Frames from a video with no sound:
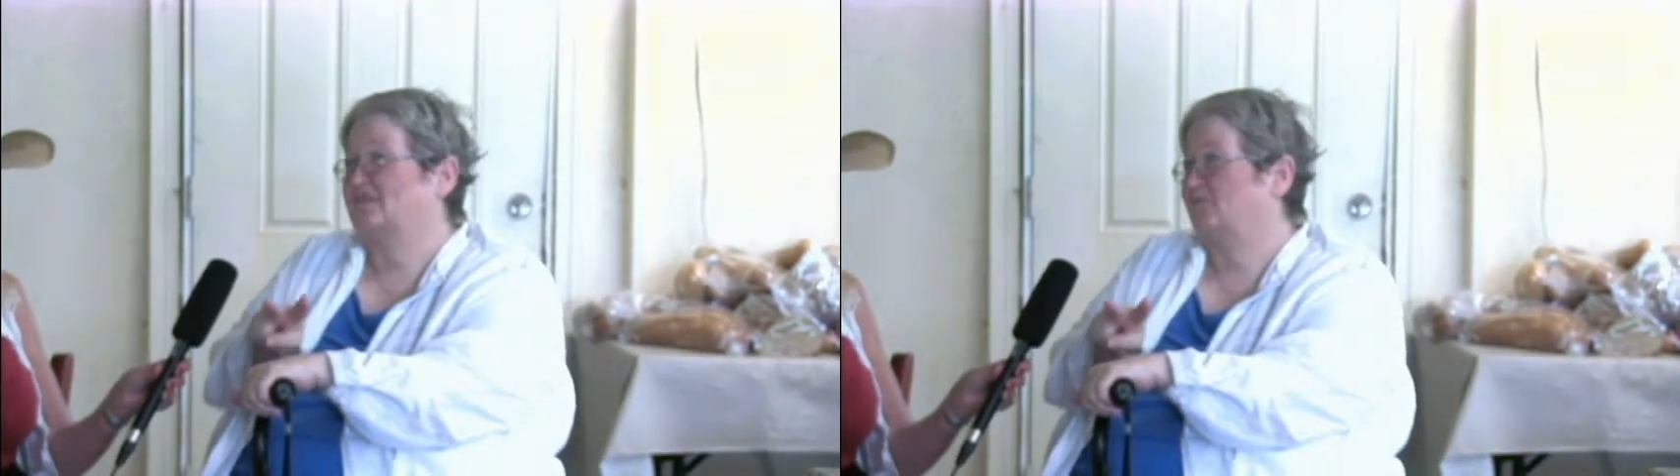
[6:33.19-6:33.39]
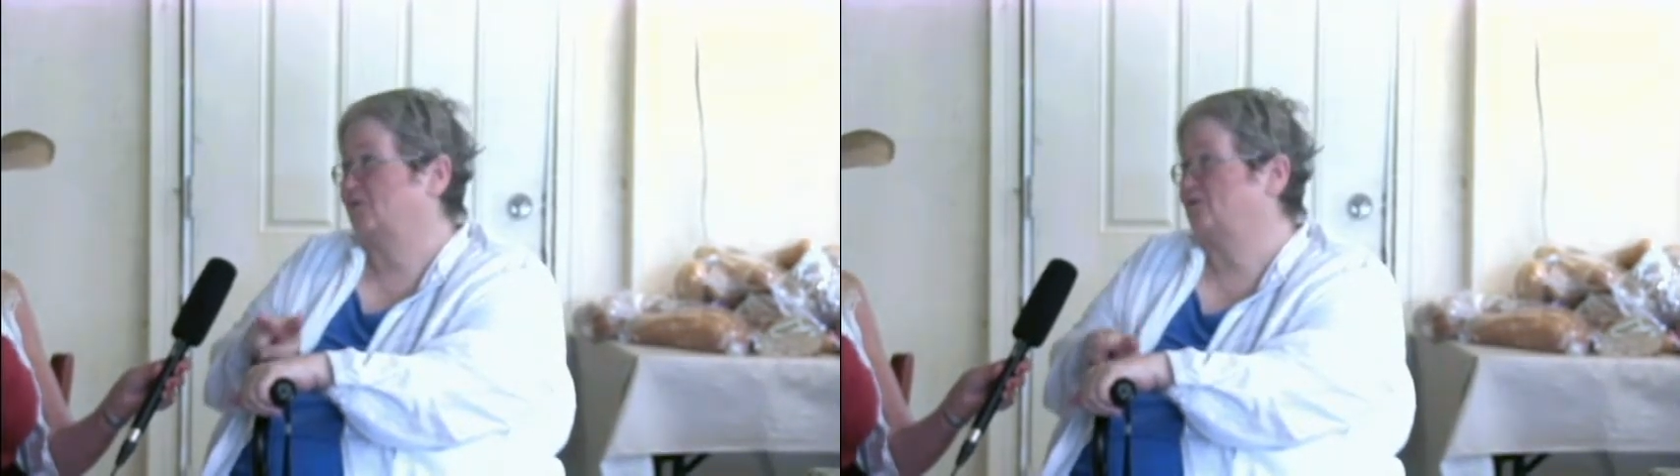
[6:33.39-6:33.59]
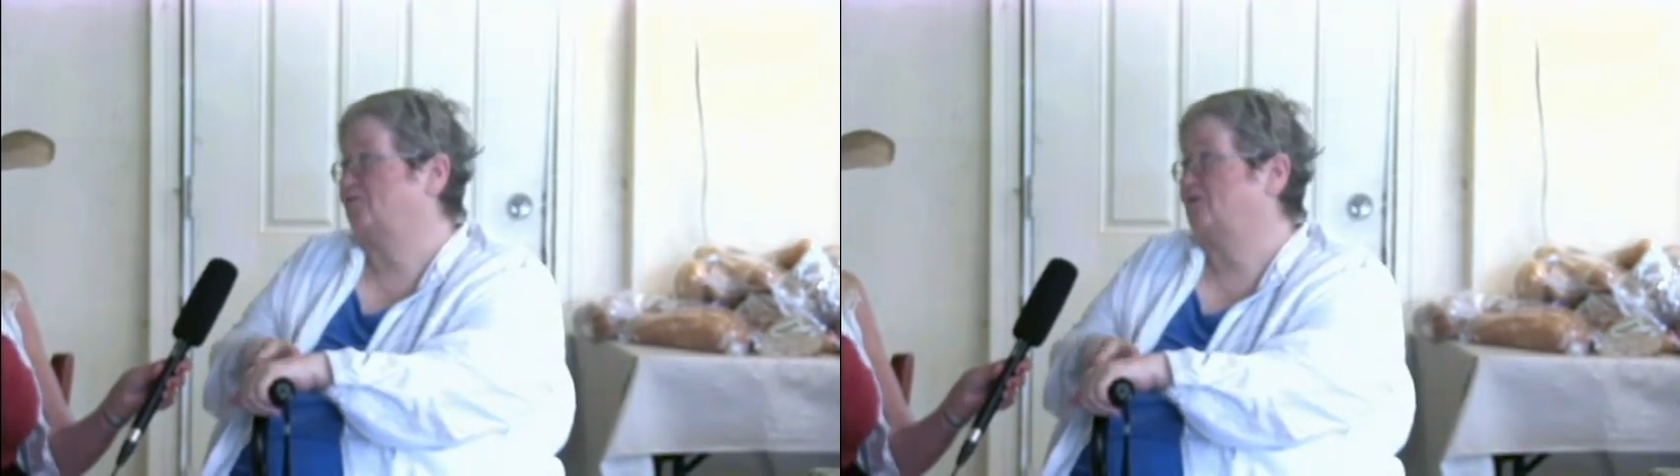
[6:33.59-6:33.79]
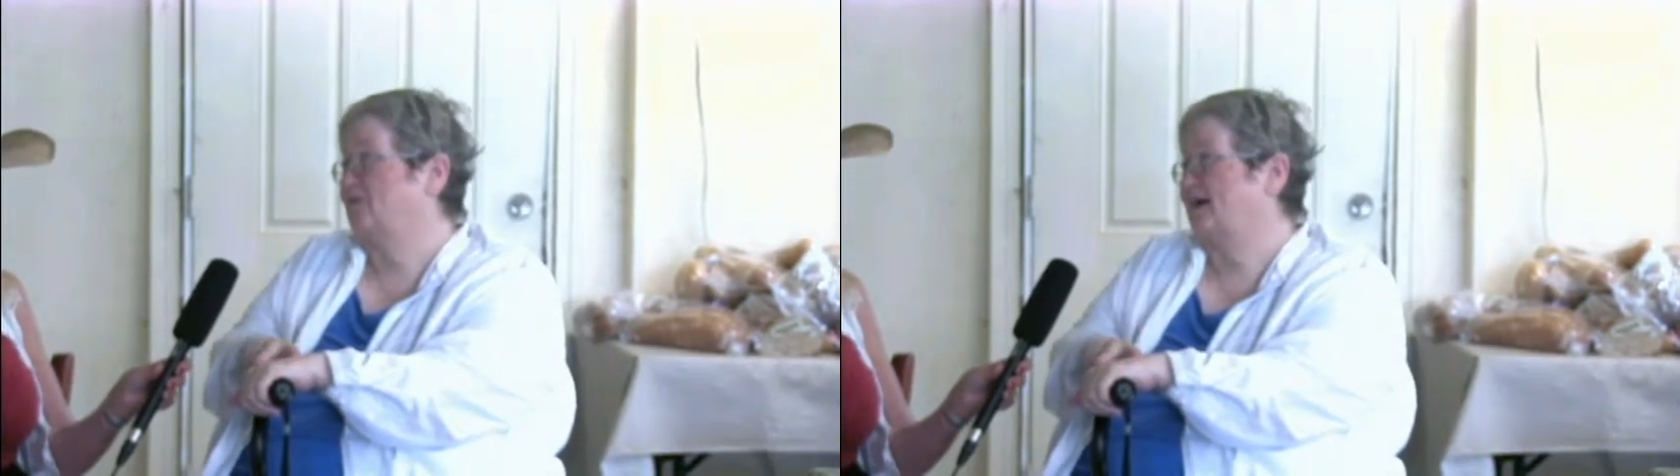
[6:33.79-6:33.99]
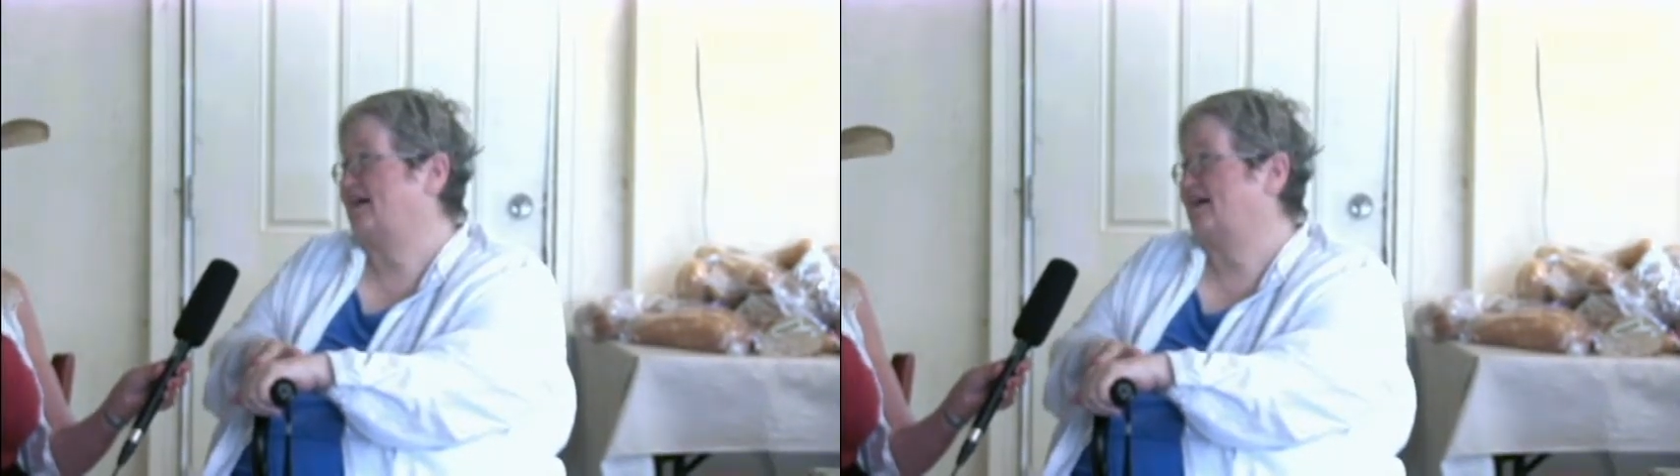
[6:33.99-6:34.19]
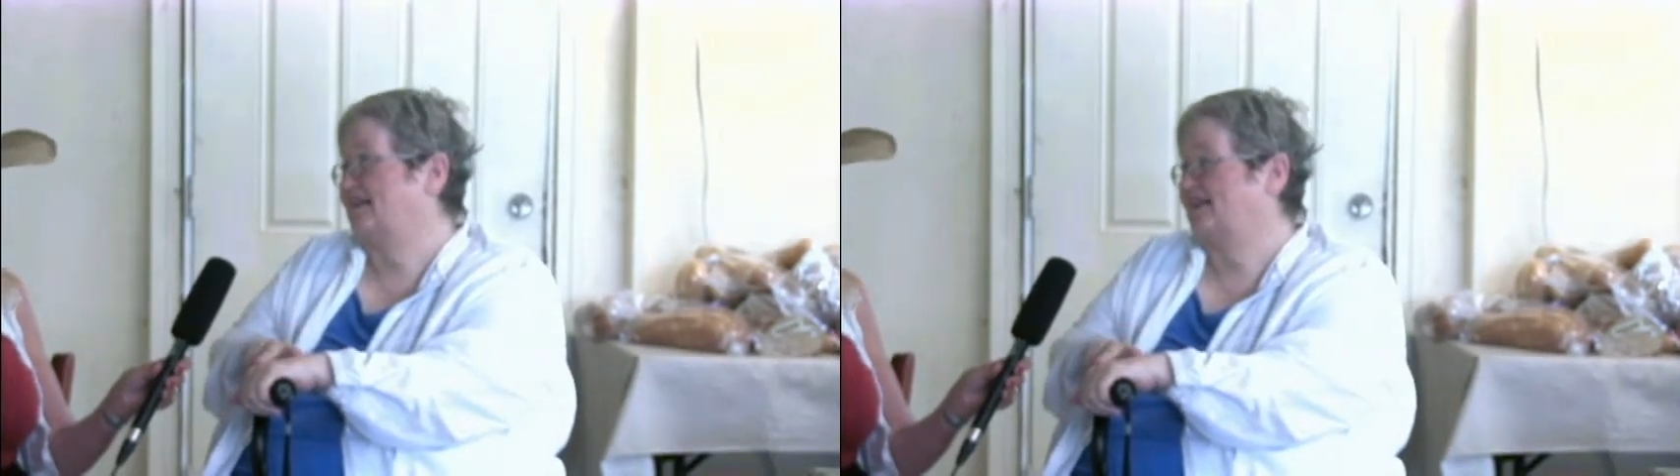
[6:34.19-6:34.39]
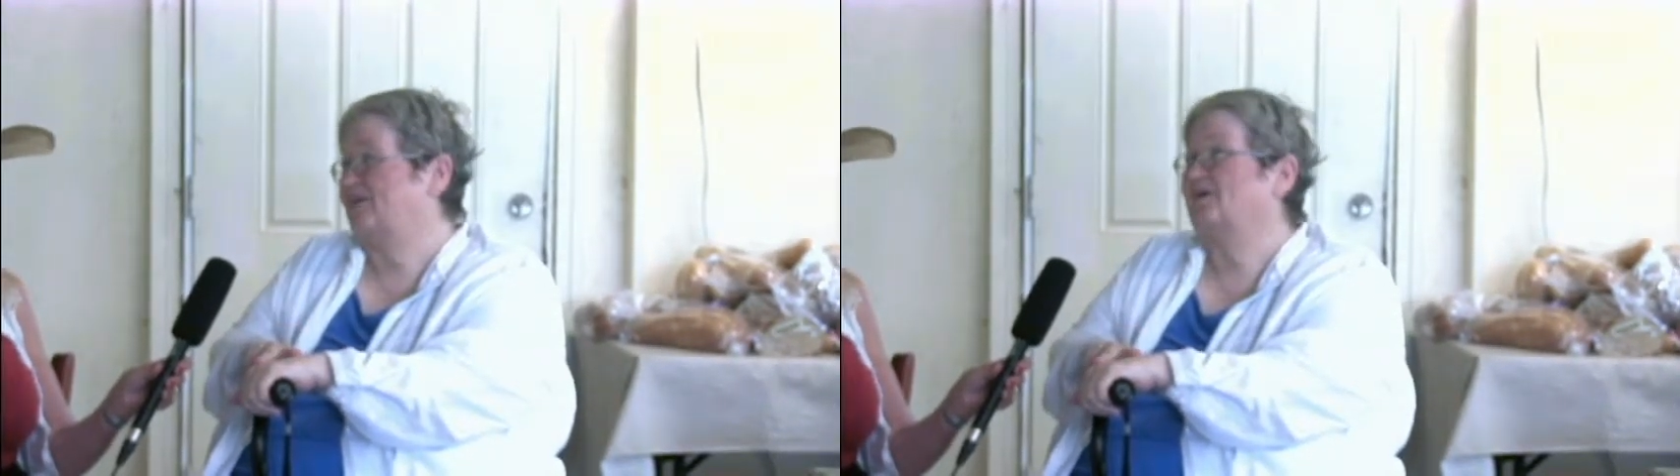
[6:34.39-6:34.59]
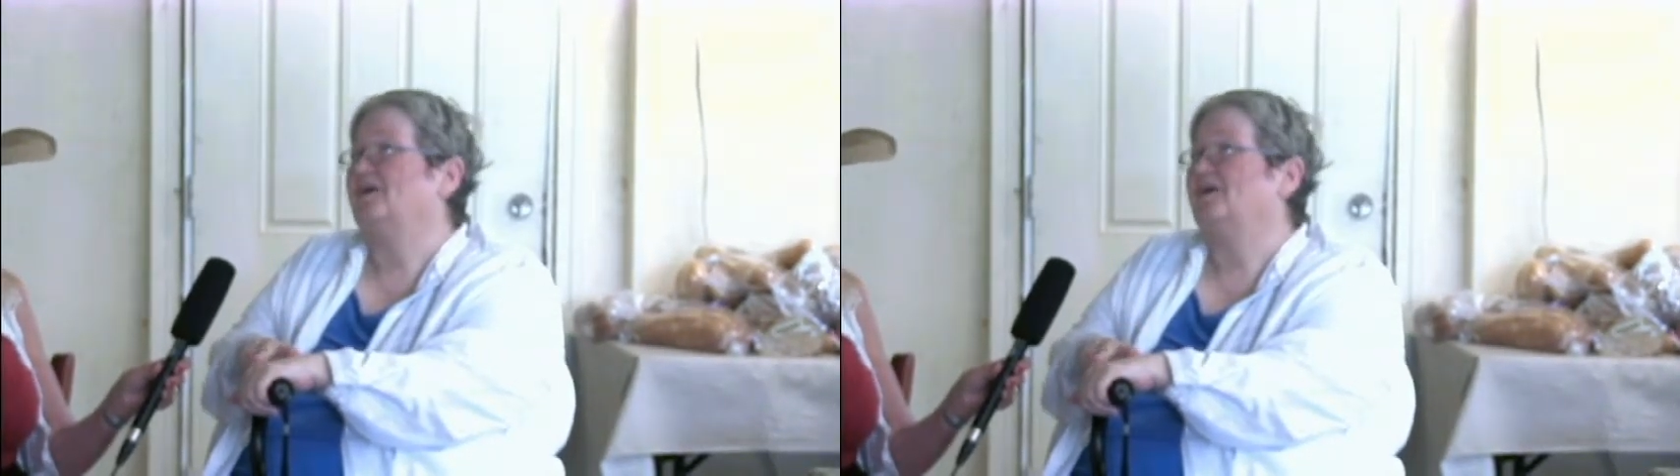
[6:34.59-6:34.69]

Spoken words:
worked with out of here,